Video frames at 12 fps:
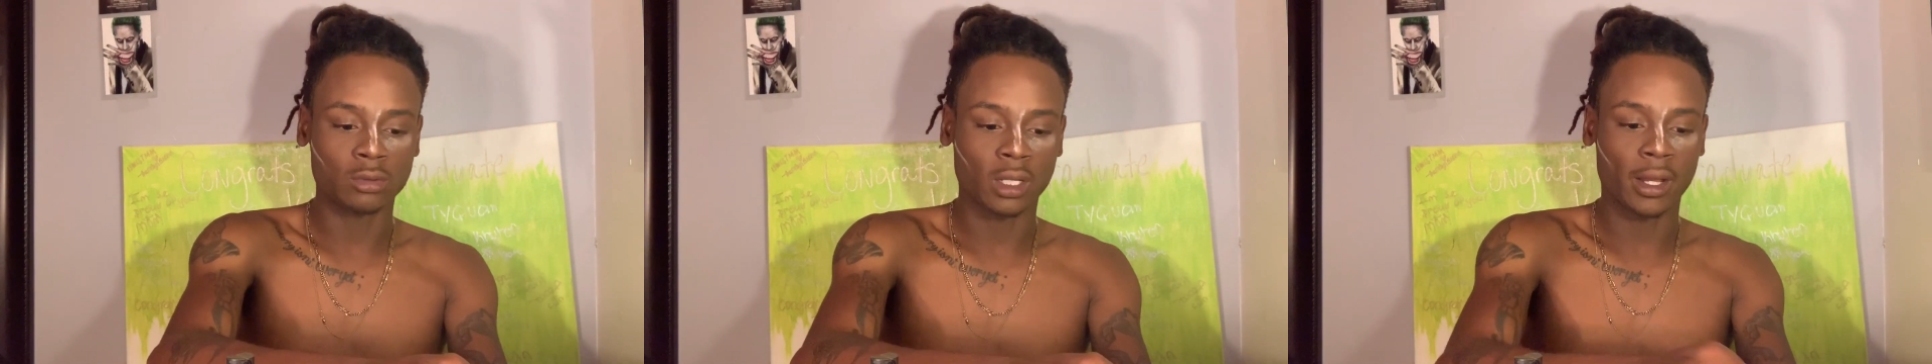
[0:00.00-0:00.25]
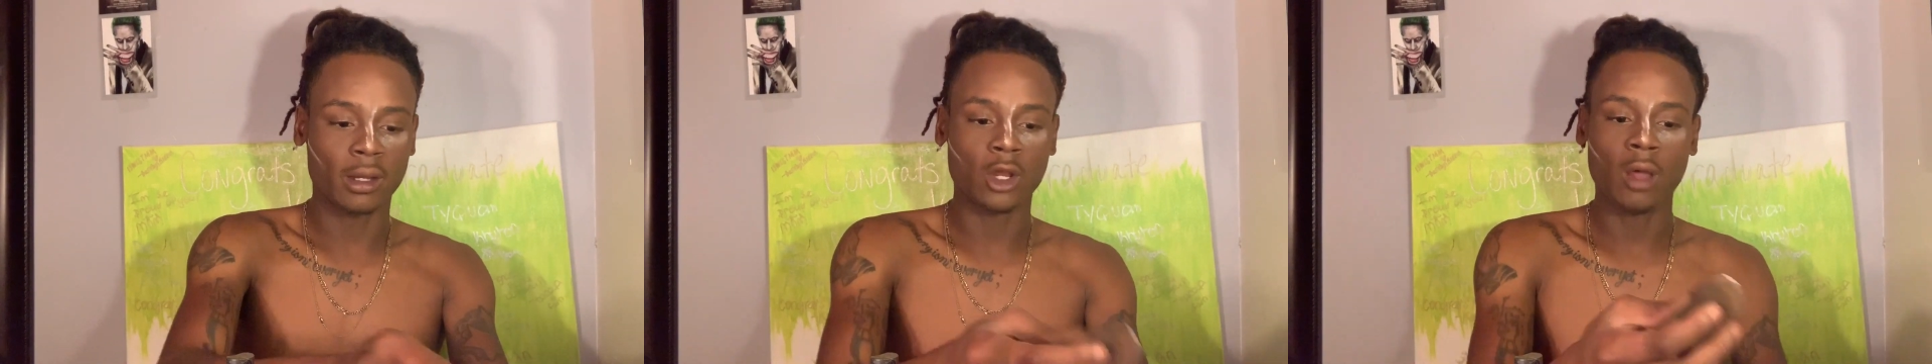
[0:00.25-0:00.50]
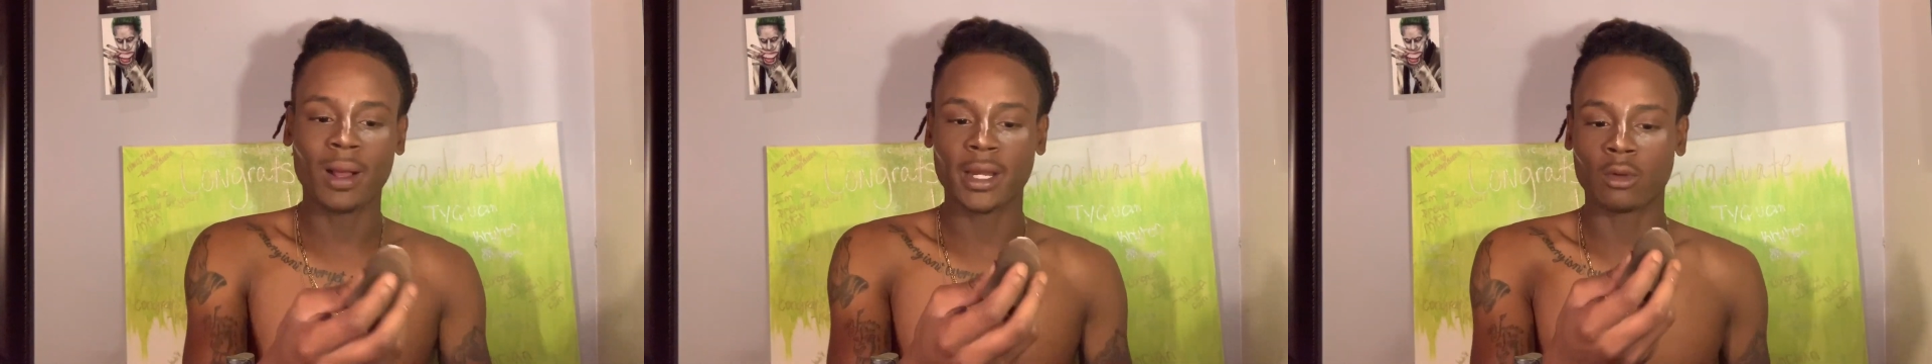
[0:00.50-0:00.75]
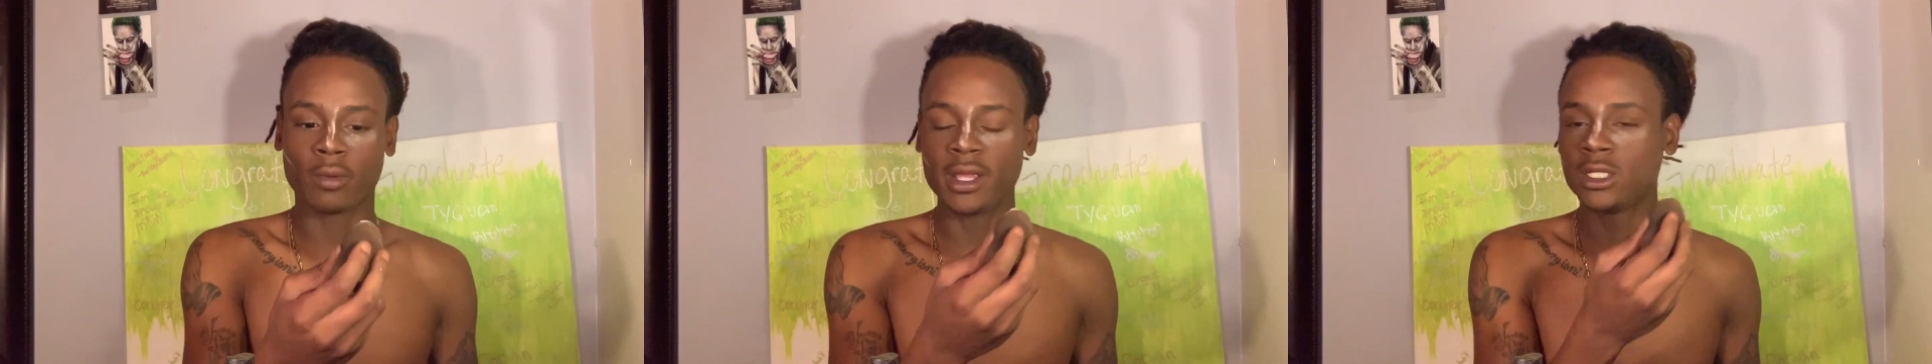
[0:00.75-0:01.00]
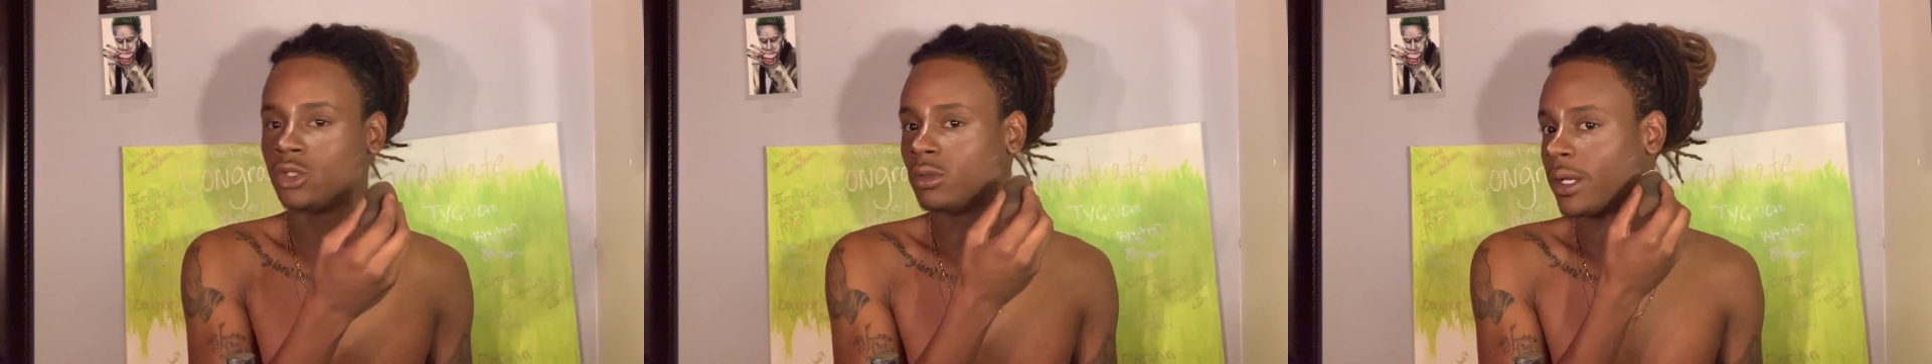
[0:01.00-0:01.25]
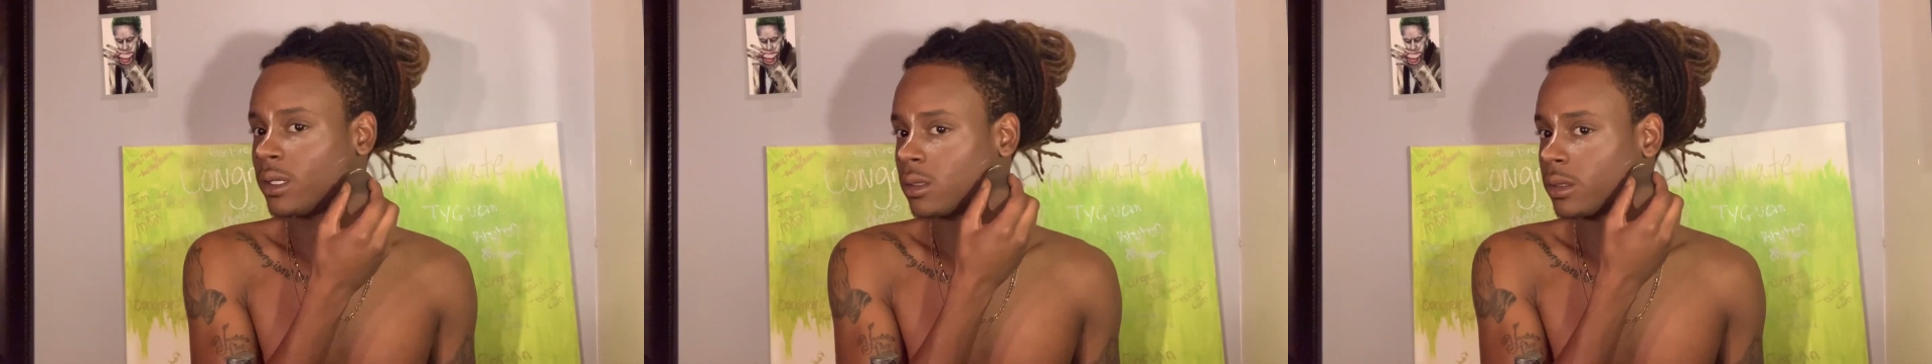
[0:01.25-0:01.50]
Like, nobody raised you
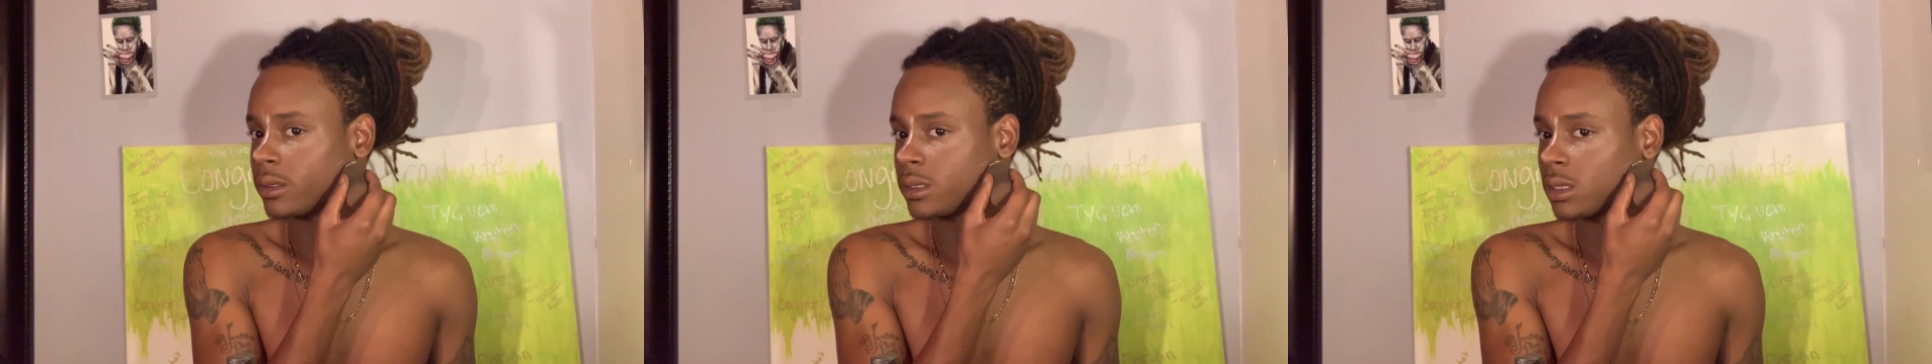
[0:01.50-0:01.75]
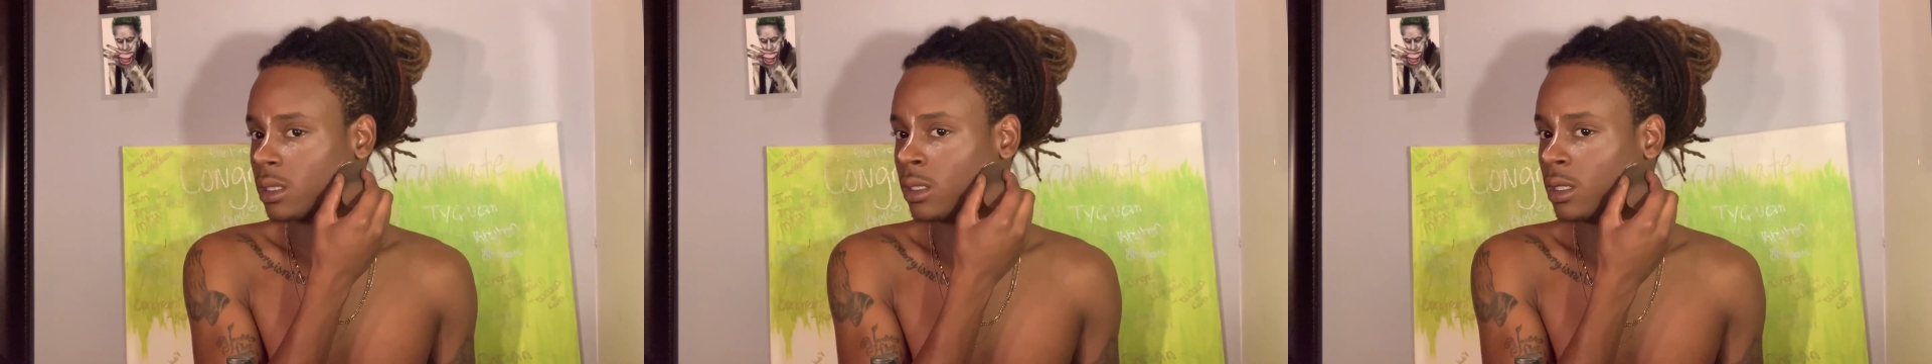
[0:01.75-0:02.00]
like this.